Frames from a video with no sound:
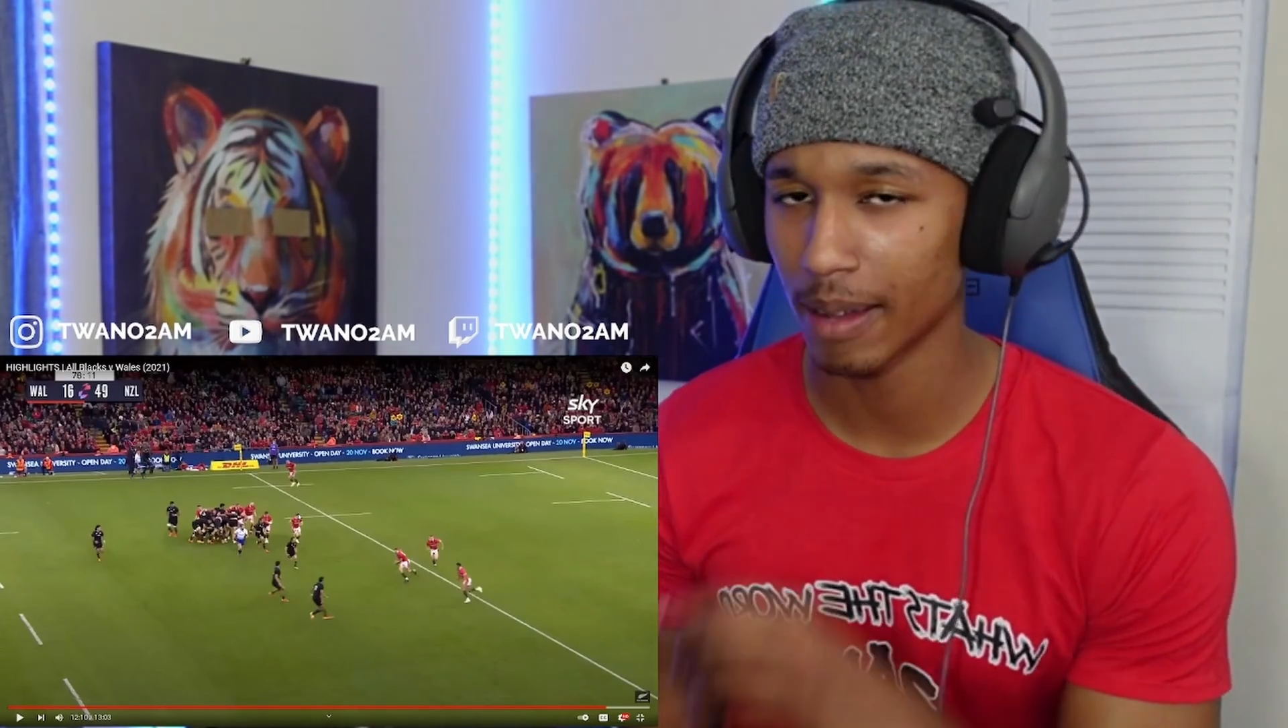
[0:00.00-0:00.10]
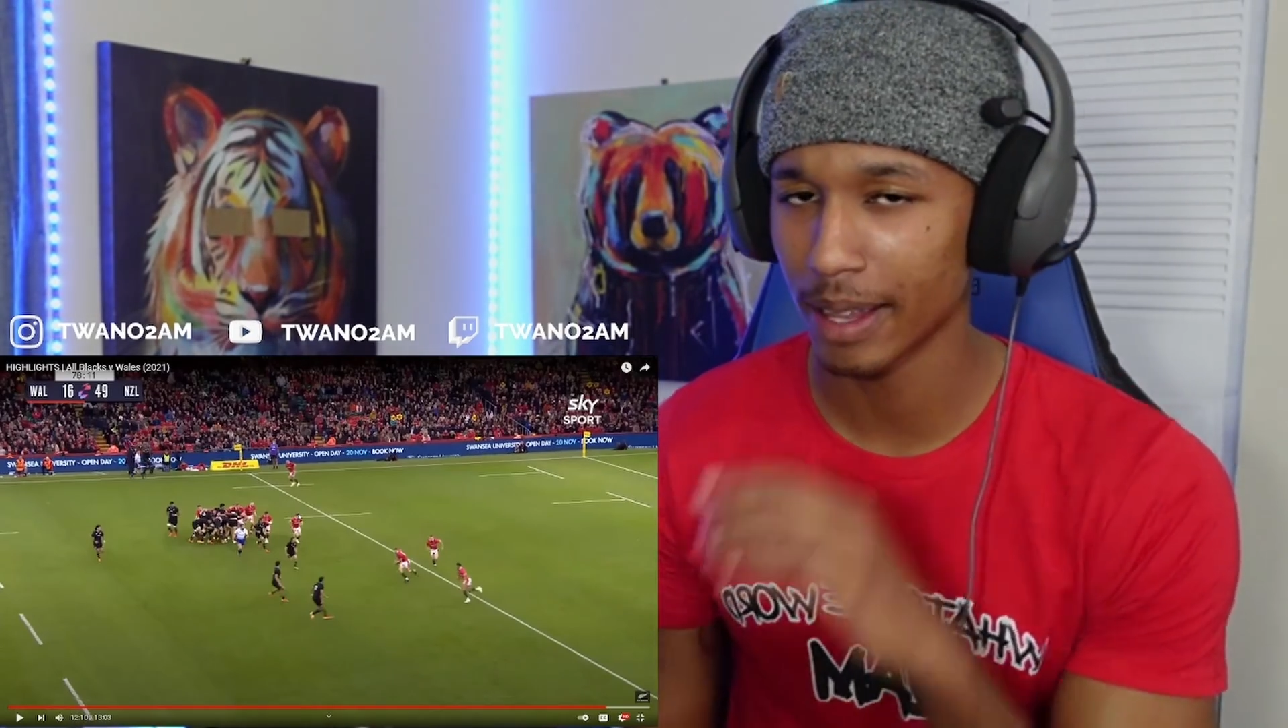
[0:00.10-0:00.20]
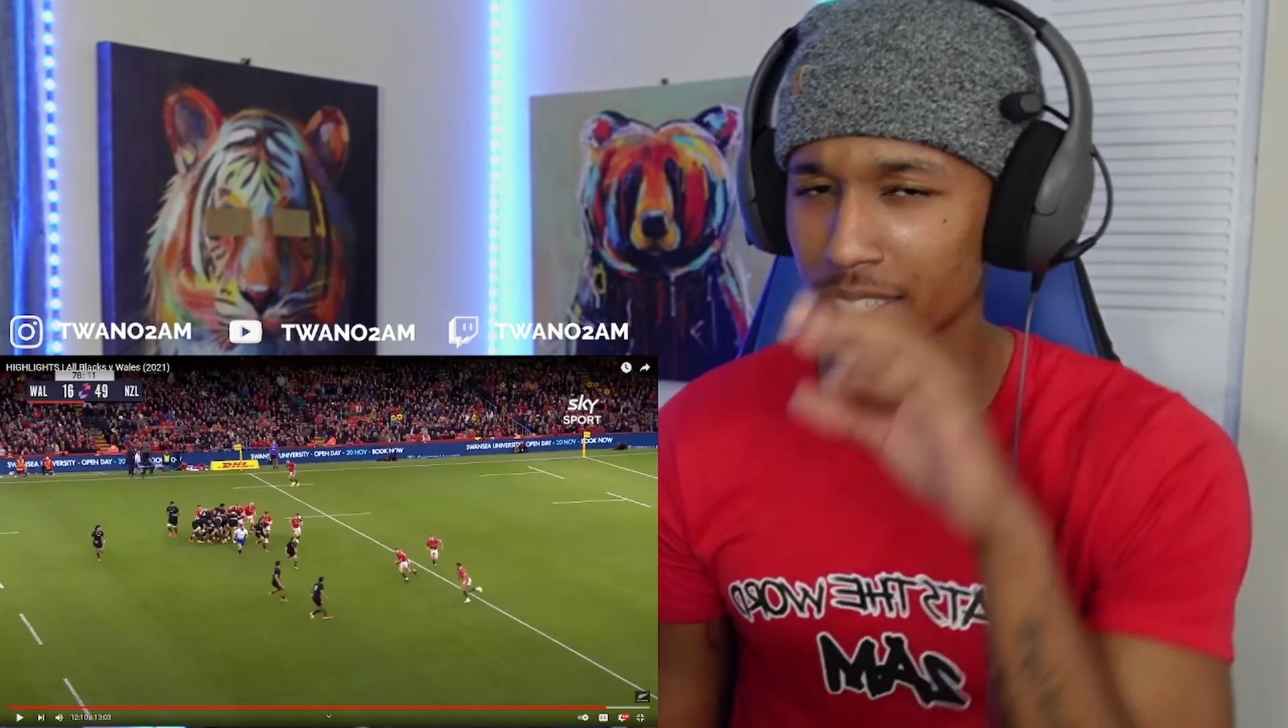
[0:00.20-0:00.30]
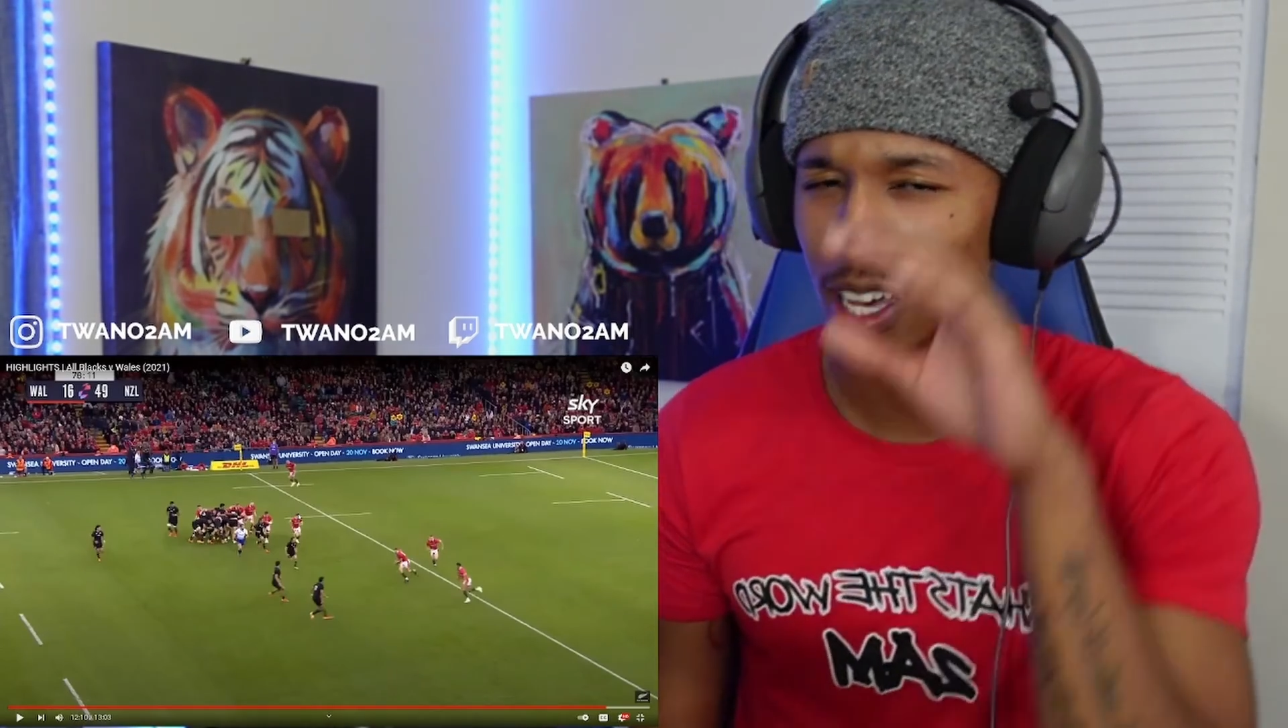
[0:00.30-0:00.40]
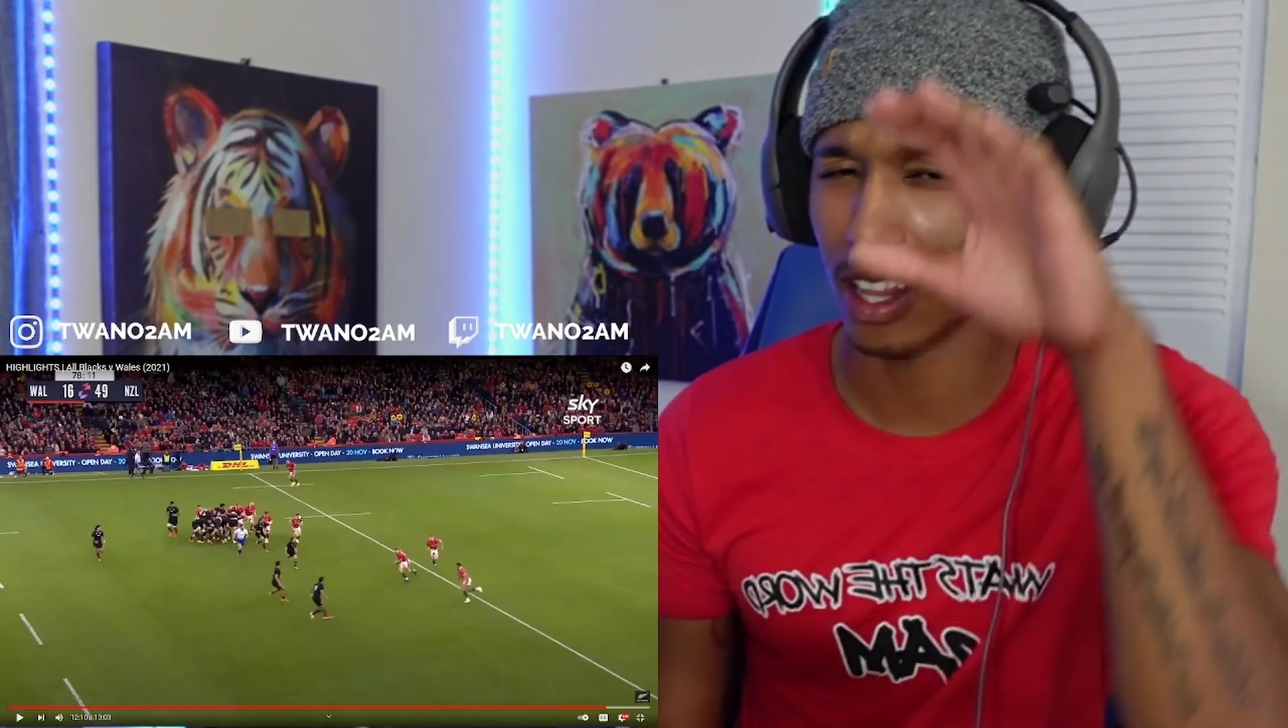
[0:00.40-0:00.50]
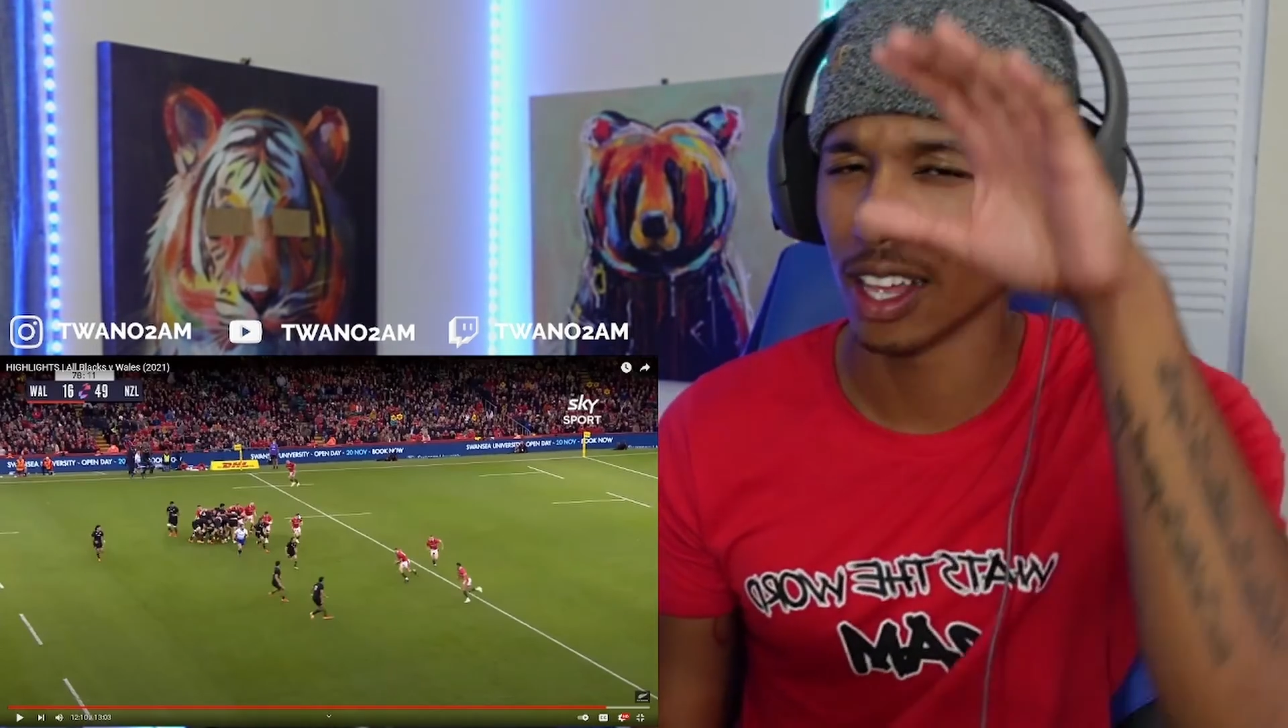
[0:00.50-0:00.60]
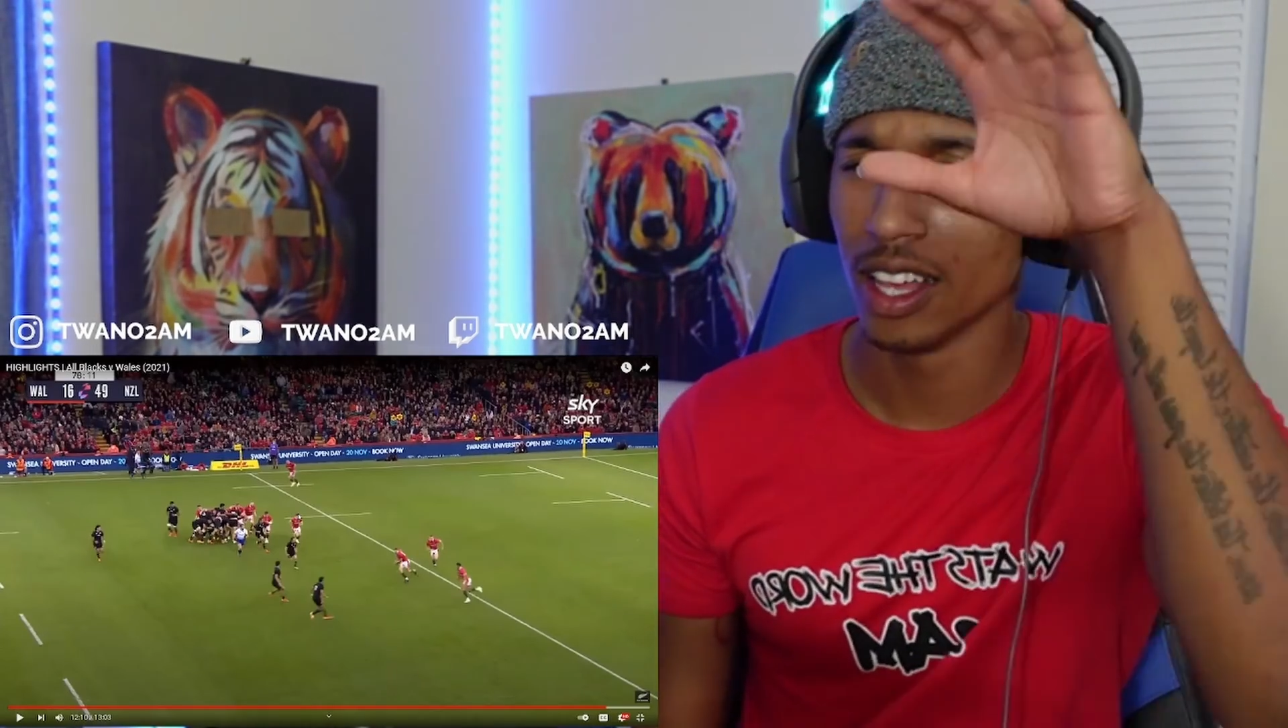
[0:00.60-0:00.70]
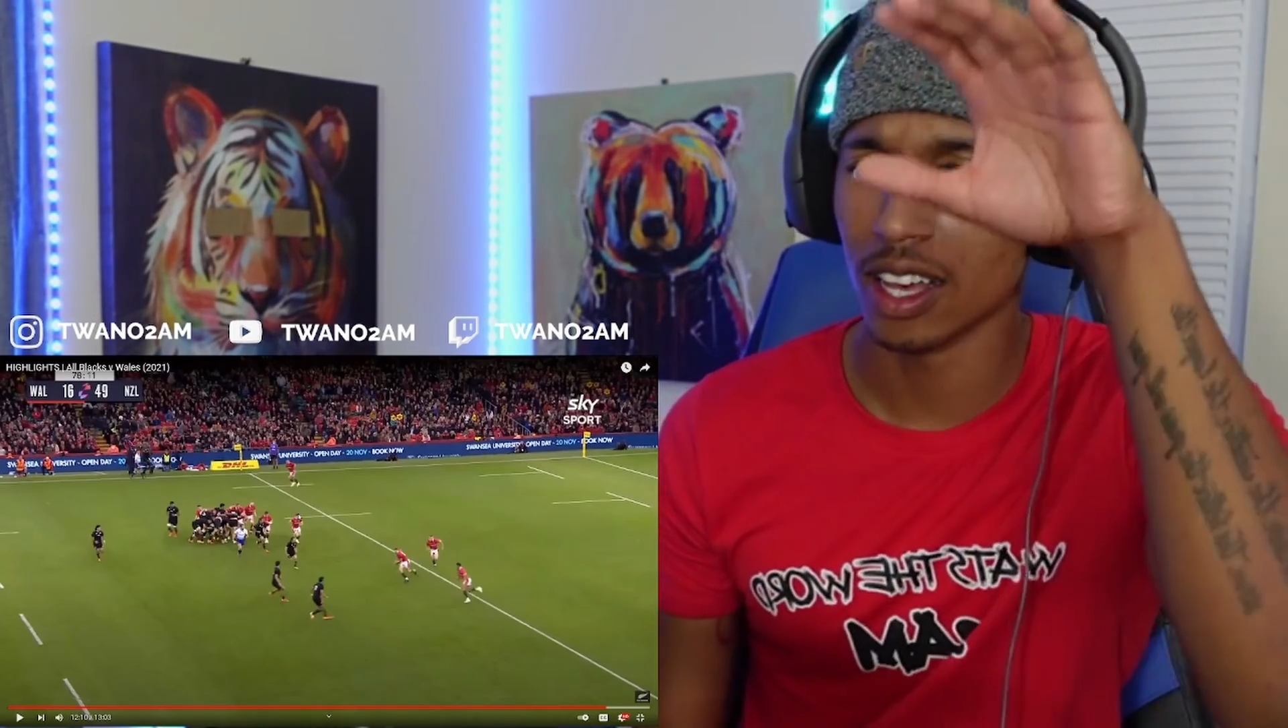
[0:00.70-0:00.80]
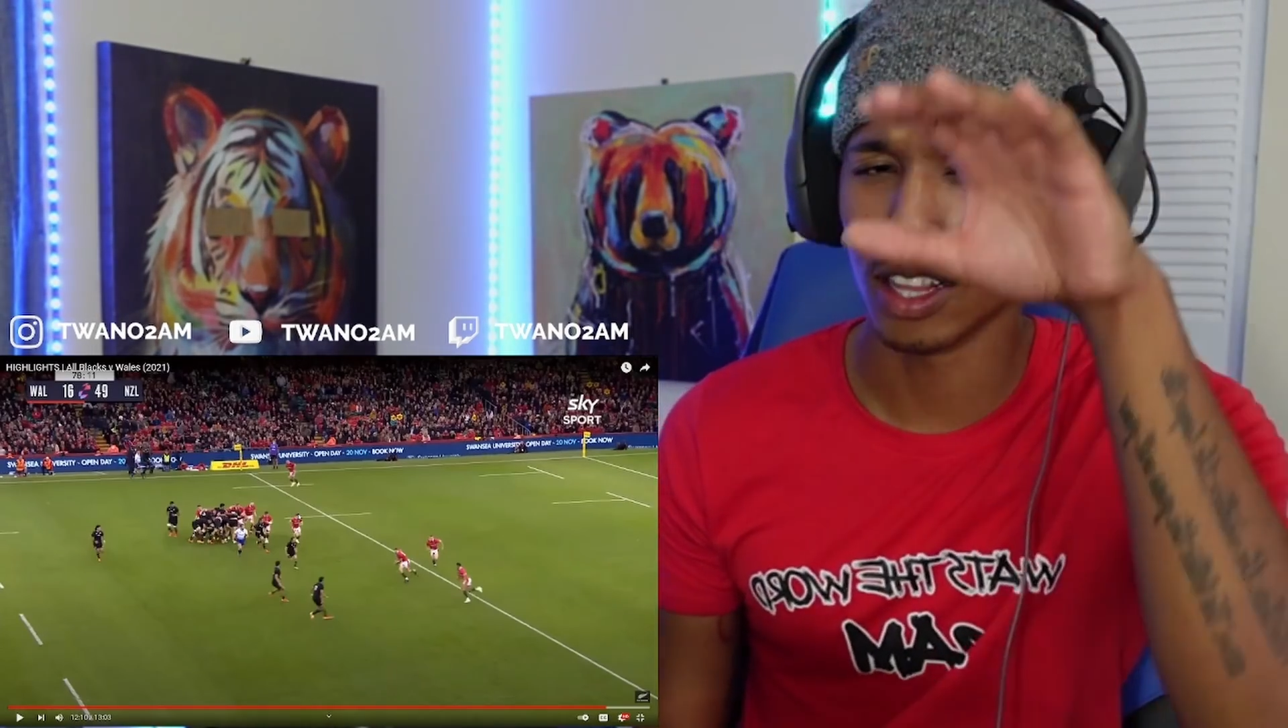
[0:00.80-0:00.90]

They just got a